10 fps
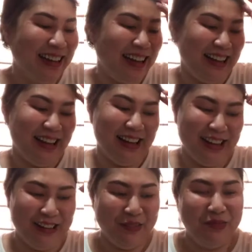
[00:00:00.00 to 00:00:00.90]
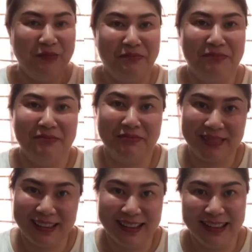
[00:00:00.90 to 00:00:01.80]
I
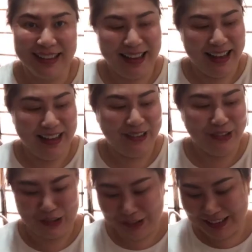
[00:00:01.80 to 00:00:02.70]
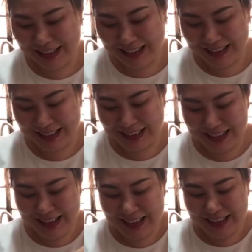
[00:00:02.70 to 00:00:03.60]
don't know,
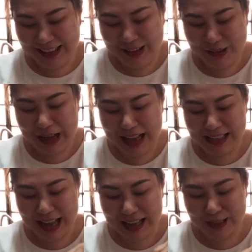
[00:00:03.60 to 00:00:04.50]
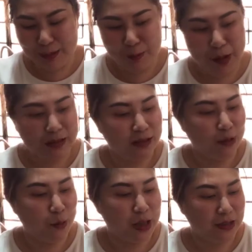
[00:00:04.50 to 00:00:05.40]
you guys ask me
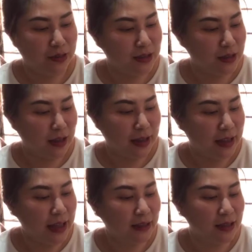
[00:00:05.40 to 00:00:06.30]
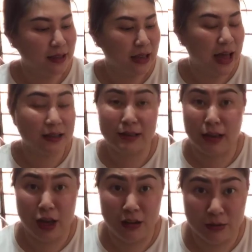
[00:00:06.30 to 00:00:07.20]
personal questions. I get this asked a
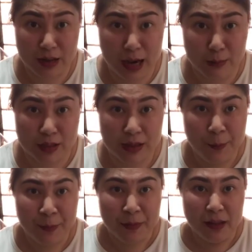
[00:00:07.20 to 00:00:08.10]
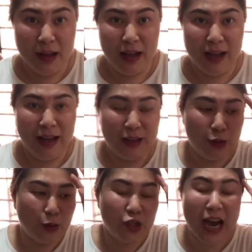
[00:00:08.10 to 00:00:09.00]
lot of times. Are
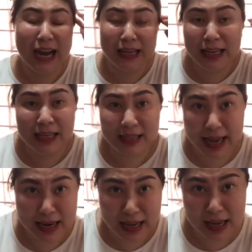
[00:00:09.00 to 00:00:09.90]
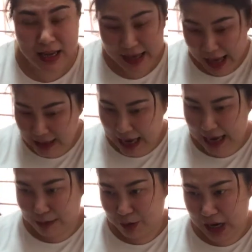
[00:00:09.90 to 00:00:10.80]
you Chinese, Annie? Yes, I
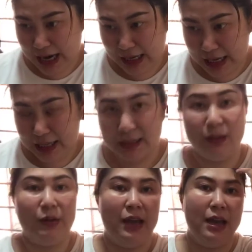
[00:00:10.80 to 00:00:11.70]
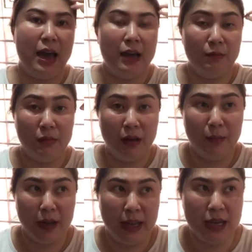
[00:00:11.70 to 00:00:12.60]
am Chinese, okay? I am a
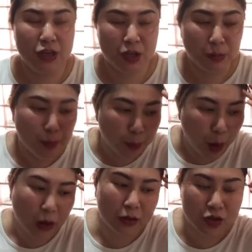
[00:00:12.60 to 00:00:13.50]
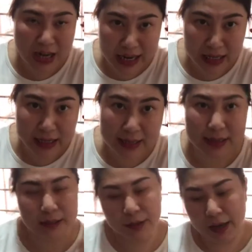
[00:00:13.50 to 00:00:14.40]
Malaysian born Chinese,
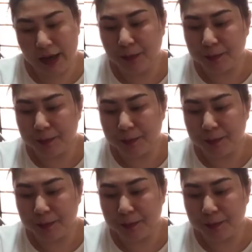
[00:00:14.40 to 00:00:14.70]
okay?